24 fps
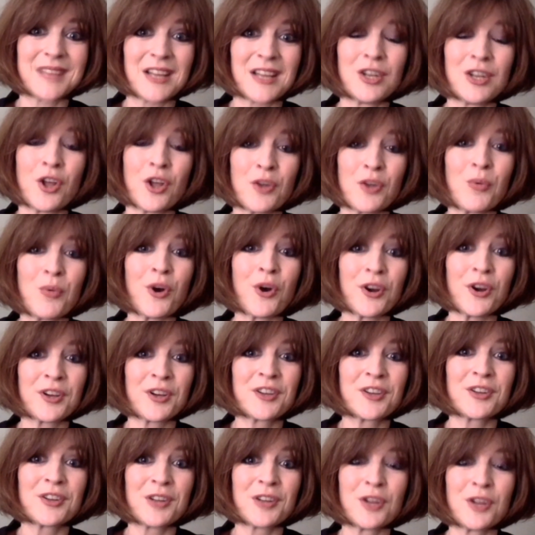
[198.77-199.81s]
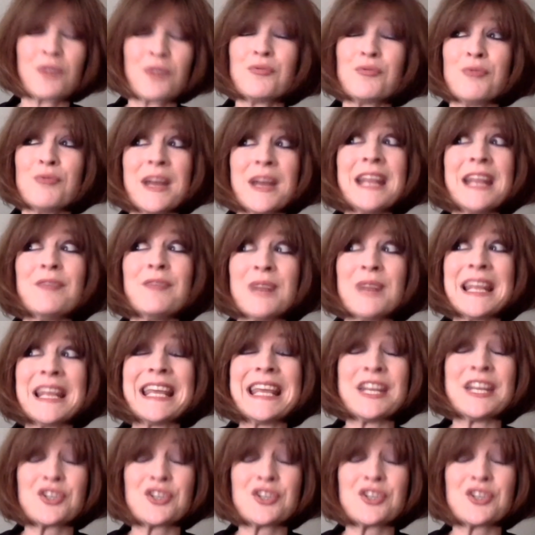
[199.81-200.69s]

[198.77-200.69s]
a lot of work, a lot of really, really